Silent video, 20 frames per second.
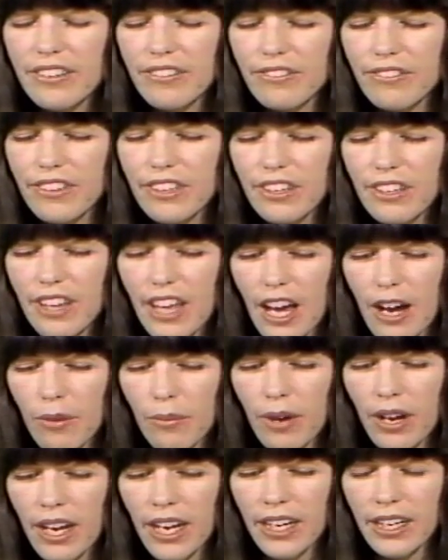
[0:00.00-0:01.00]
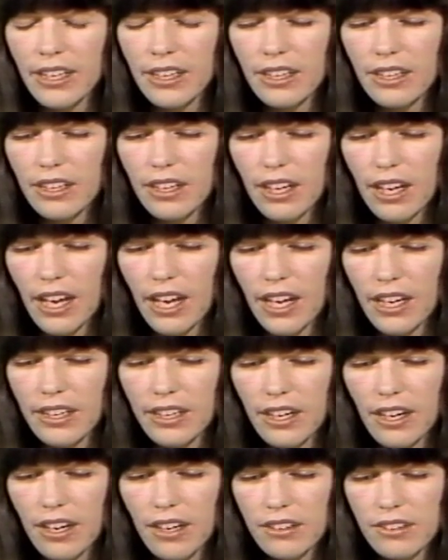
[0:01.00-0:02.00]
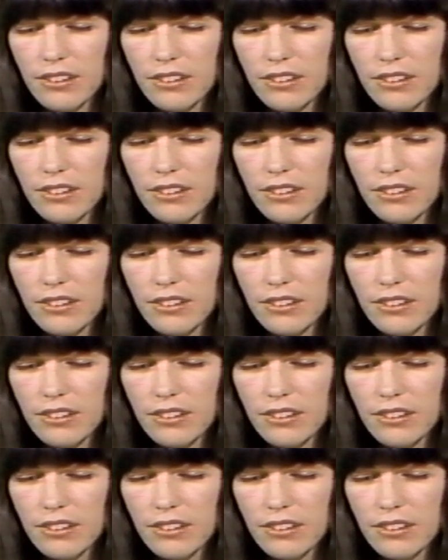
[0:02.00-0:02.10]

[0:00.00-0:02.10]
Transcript: that feel that way, and uh,